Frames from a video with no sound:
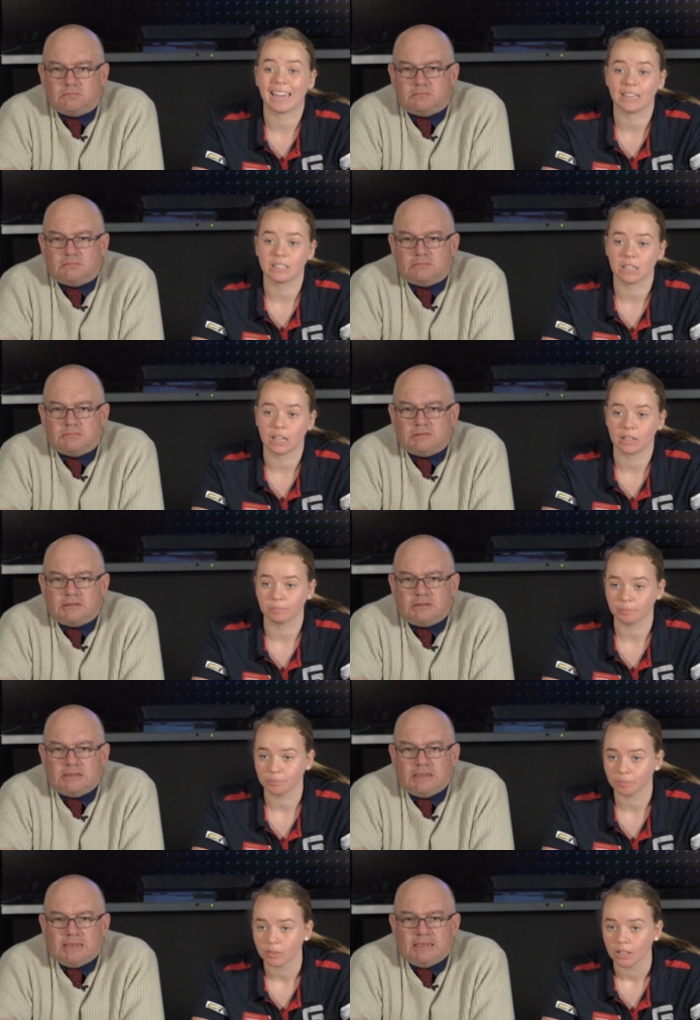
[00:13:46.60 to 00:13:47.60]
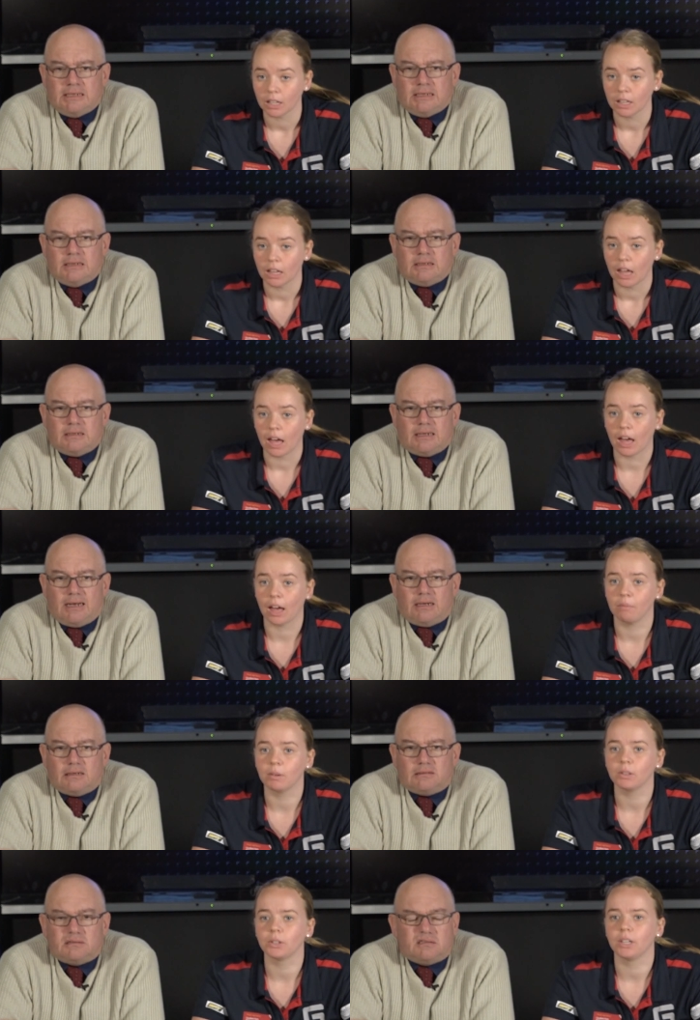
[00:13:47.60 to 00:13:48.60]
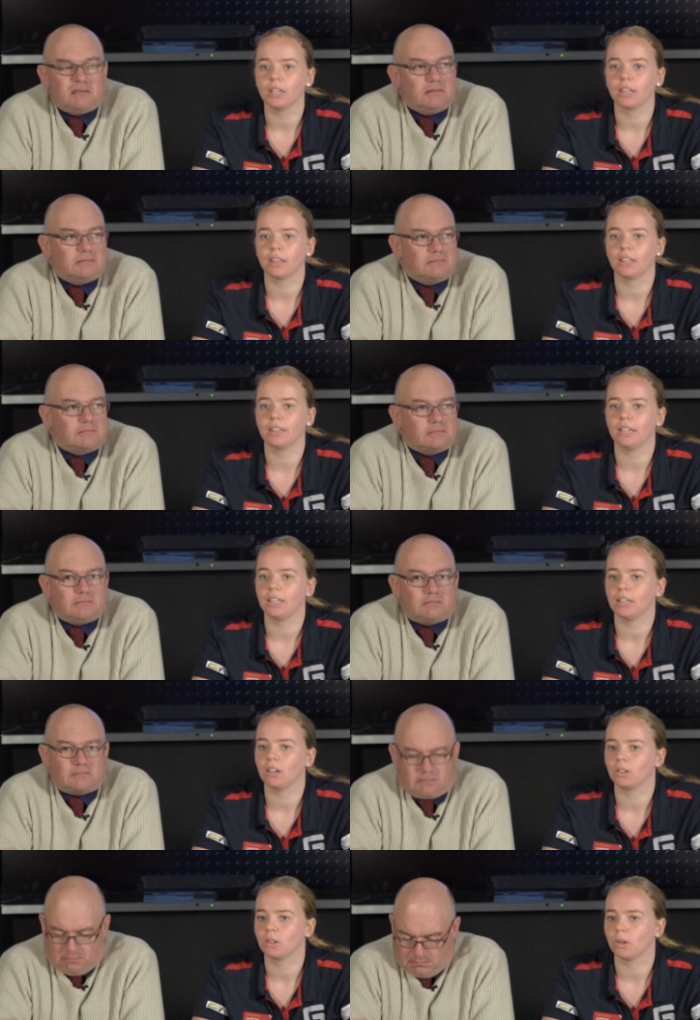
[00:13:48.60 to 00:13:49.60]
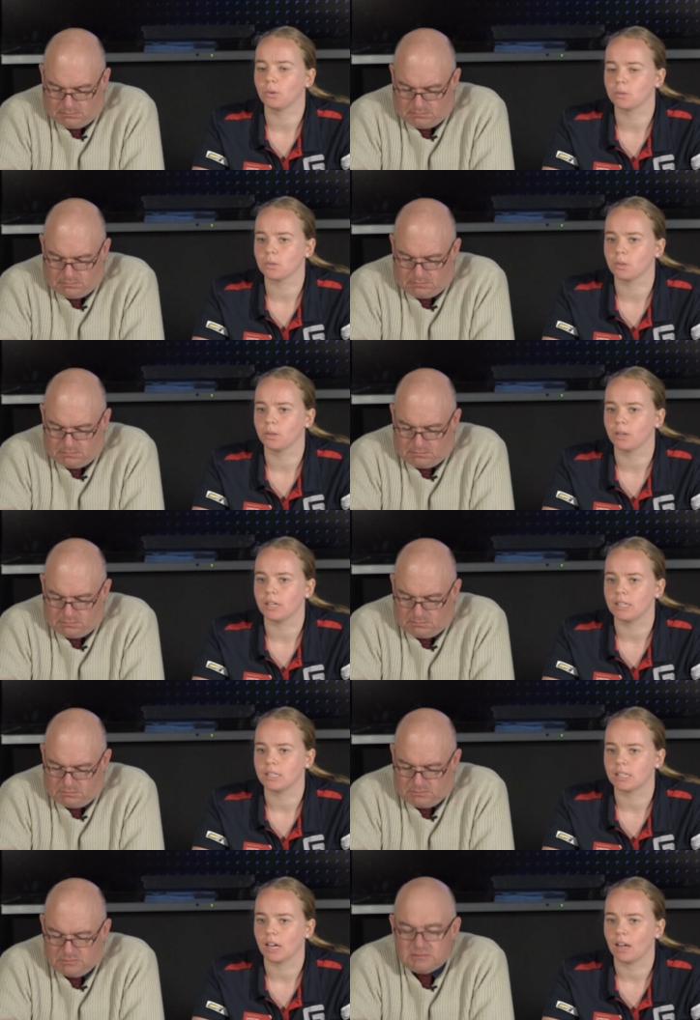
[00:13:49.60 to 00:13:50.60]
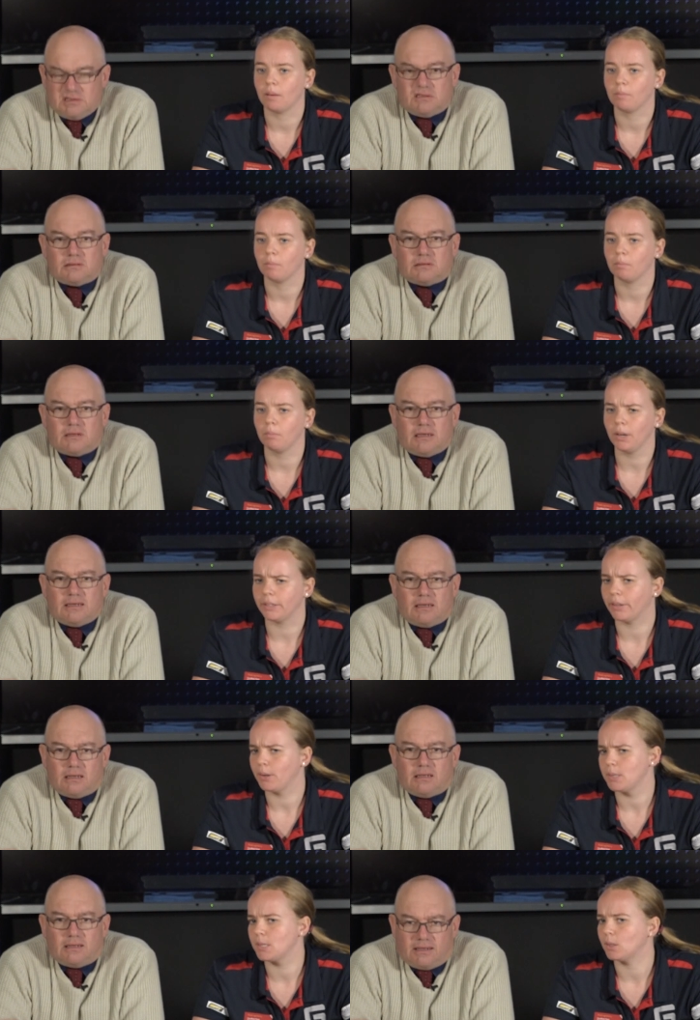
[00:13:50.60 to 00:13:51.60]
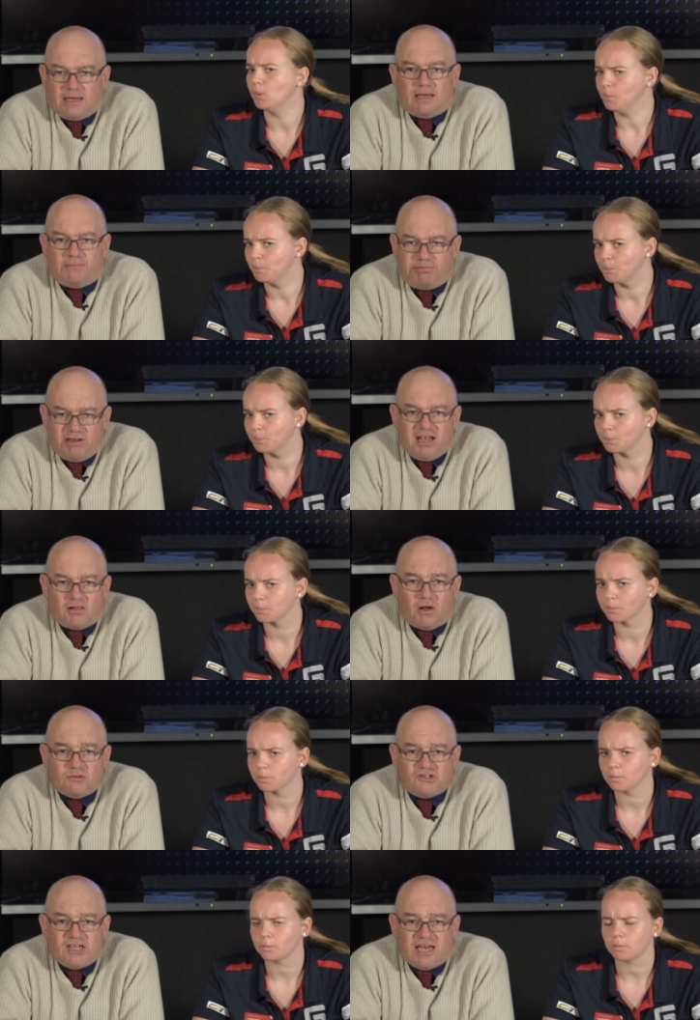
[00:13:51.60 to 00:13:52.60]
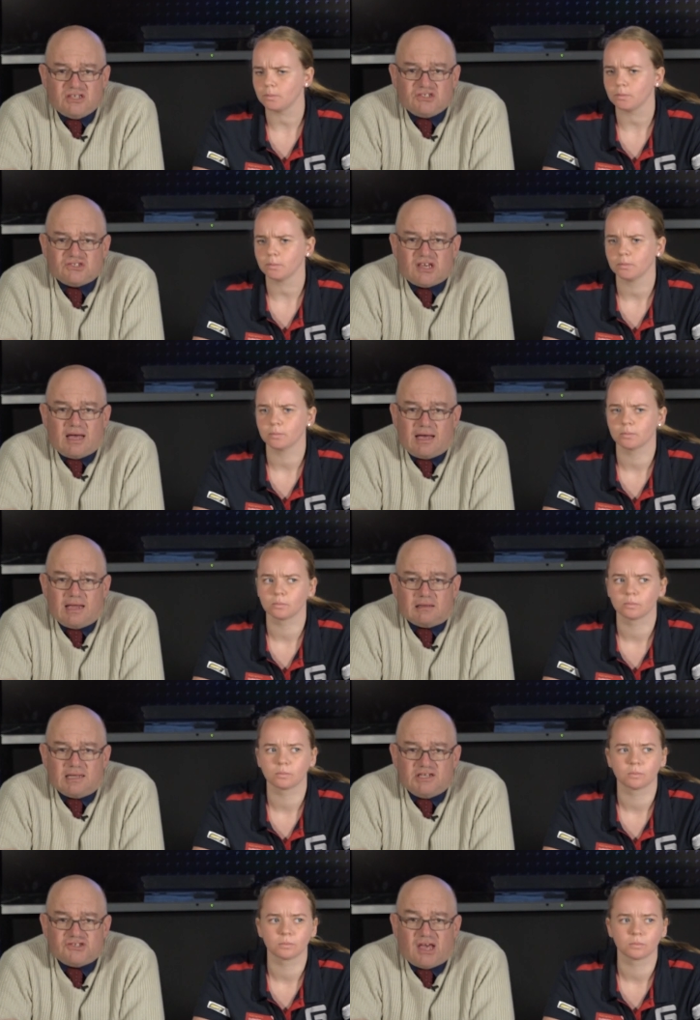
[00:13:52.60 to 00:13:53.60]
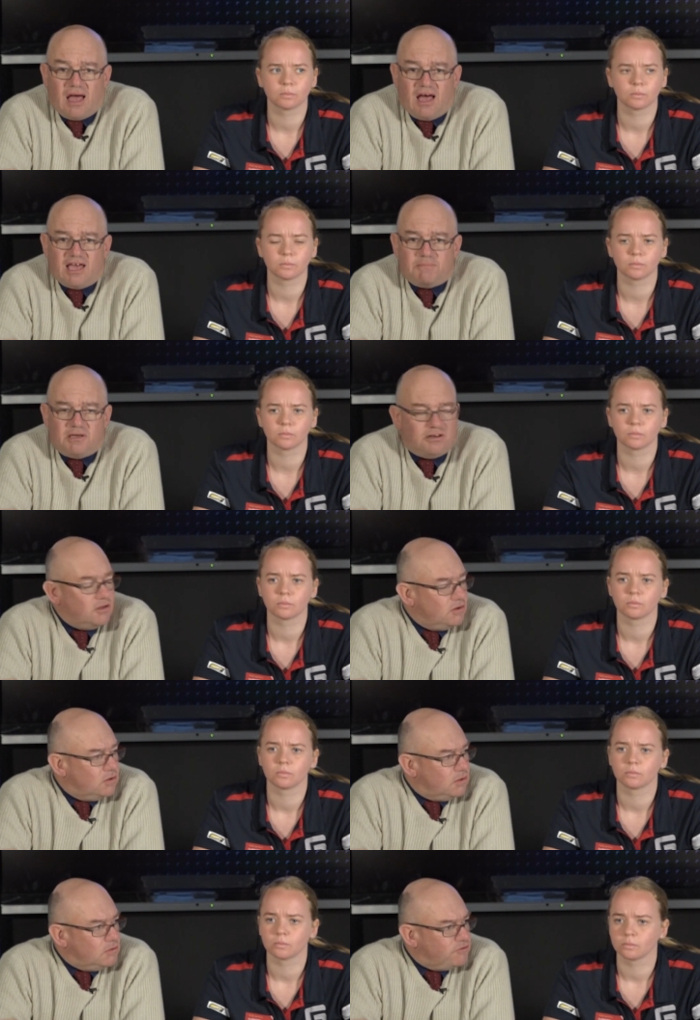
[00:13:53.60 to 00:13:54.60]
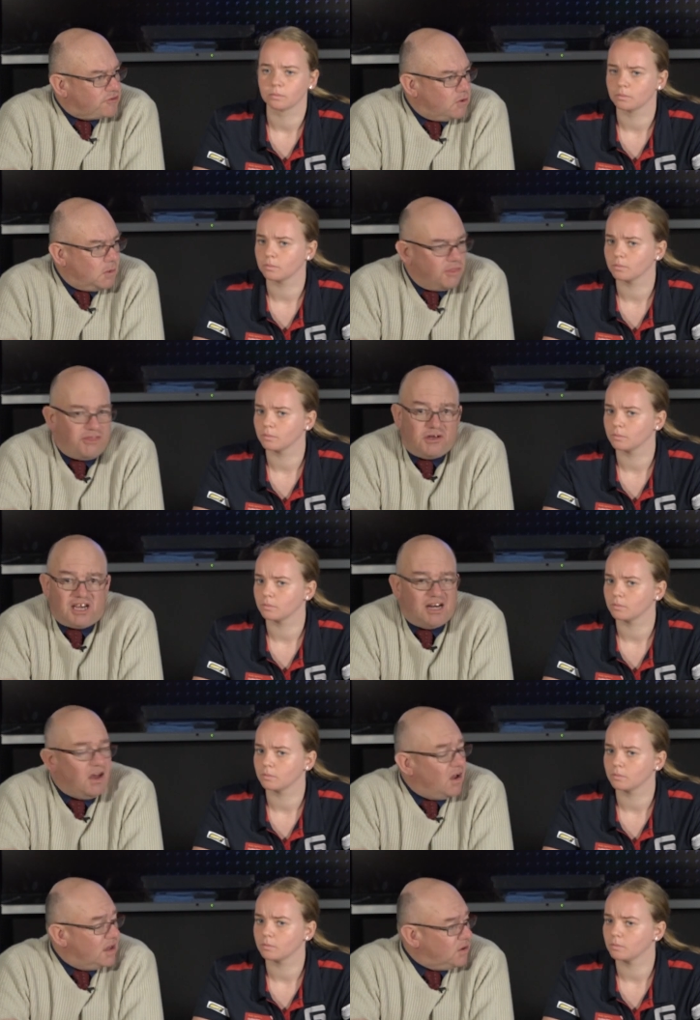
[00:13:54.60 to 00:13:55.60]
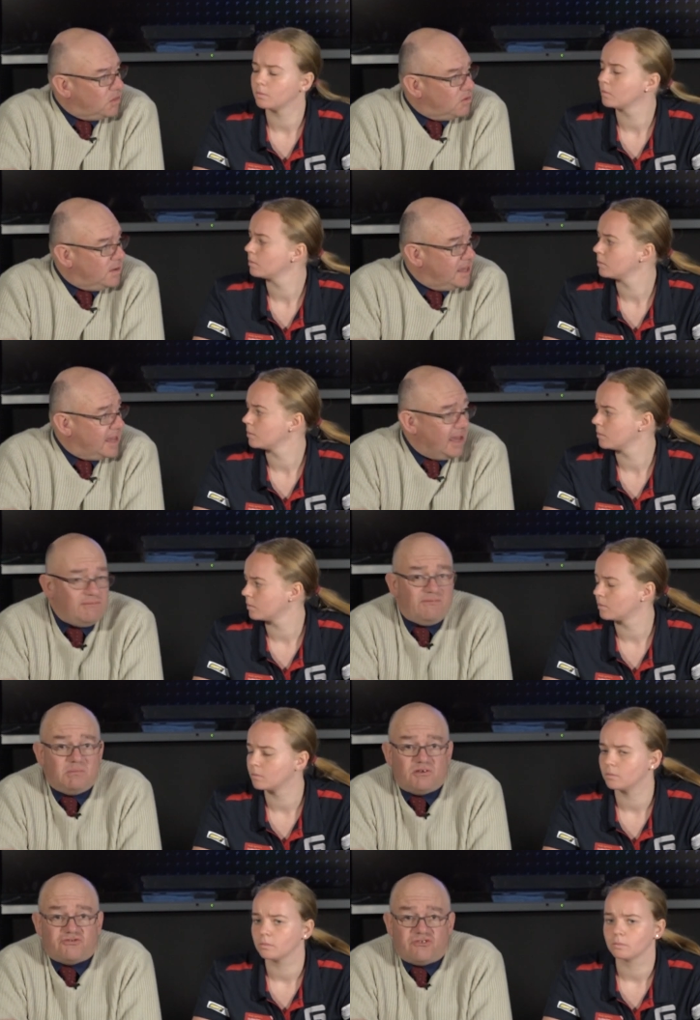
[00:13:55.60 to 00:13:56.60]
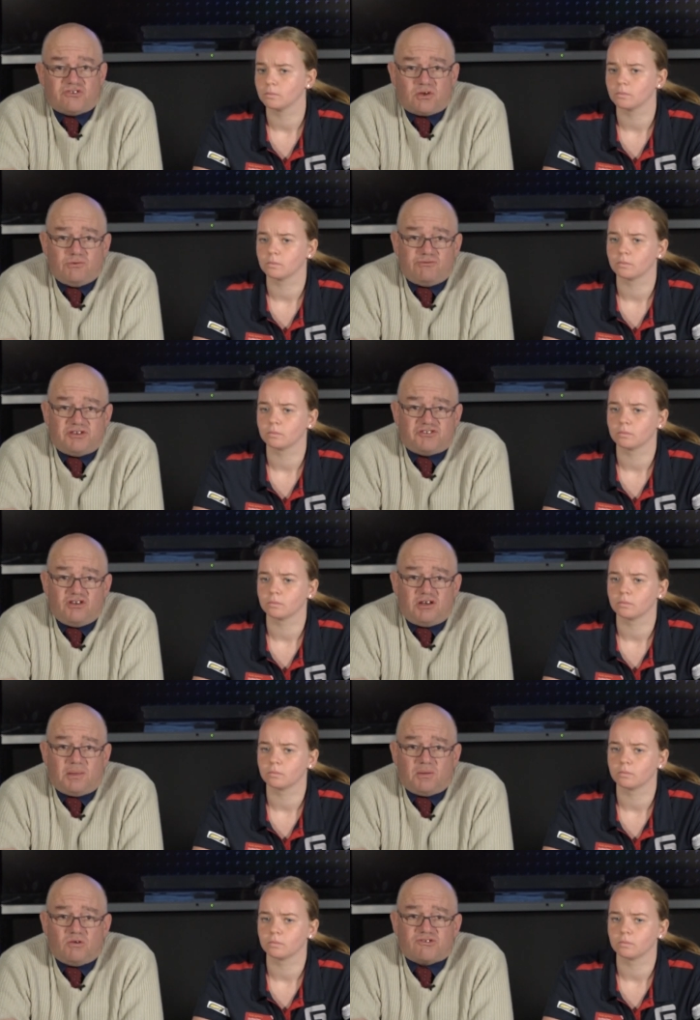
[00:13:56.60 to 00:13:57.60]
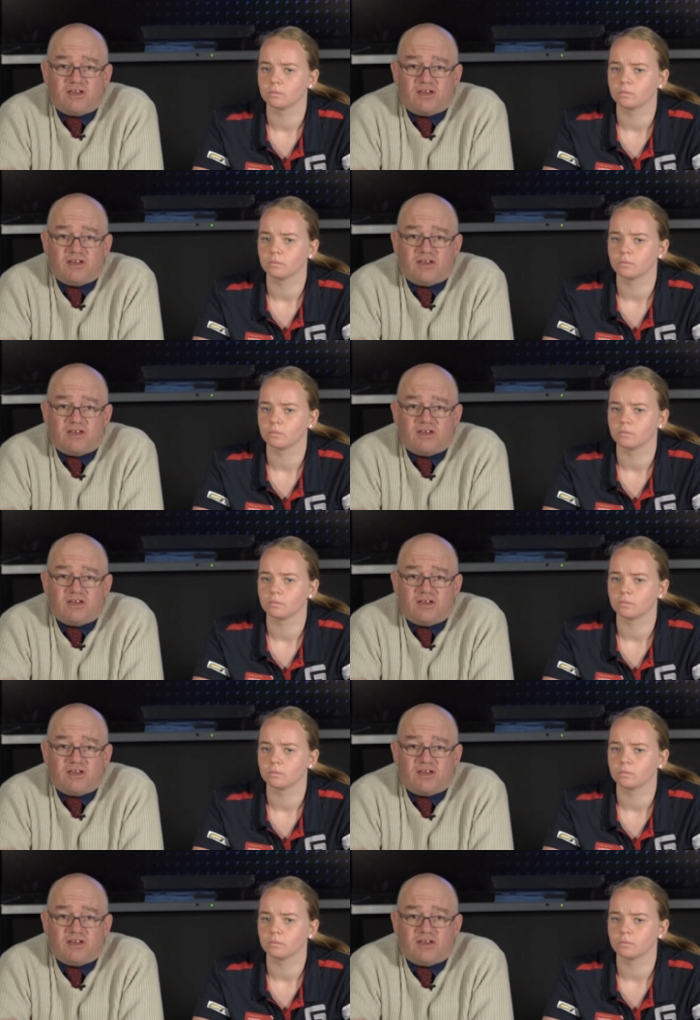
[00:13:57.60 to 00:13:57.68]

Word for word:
Speaker 1: 18. Um, looking at the leading goal scorers, um, pretty close still.
Speaker 2: Pretty close, yes. Uh, Elisa Heitman, who scored 39 on the weekend, which is a good return in those